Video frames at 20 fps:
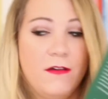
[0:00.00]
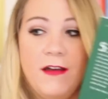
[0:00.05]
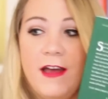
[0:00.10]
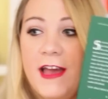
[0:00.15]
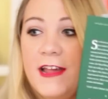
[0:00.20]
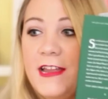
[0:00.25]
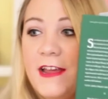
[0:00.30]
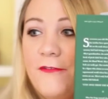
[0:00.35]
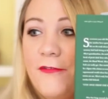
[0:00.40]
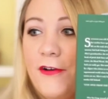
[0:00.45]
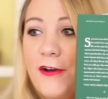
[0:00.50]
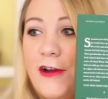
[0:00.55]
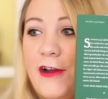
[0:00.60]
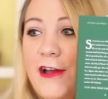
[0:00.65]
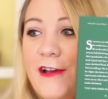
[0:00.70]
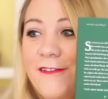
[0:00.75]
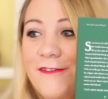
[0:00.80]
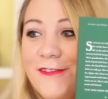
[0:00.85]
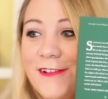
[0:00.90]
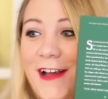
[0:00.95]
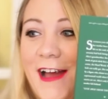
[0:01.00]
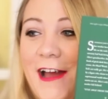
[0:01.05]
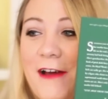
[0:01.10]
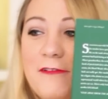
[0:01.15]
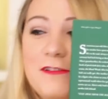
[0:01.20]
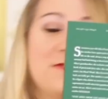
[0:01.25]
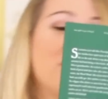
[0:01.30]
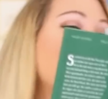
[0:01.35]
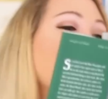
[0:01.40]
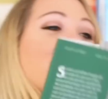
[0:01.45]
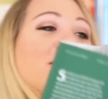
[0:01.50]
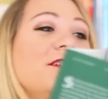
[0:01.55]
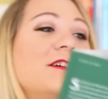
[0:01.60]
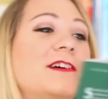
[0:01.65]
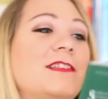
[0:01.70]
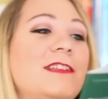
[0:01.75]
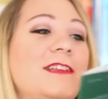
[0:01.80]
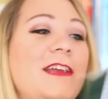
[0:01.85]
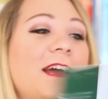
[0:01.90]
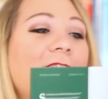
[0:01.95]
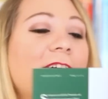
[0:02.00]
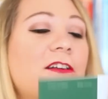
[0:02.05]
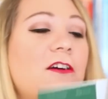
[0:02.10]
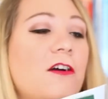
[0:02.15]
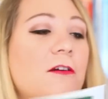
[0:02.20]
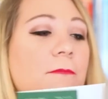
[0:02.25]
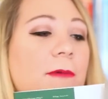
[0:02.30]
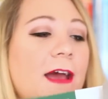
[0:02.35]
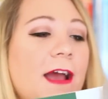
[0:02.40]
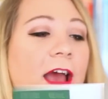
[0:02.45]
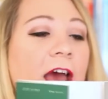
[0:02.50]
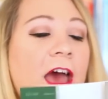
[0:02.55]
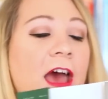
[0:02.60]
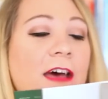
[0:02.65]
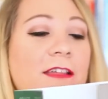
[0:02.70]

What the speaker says: I always forget to look at the naked hardback.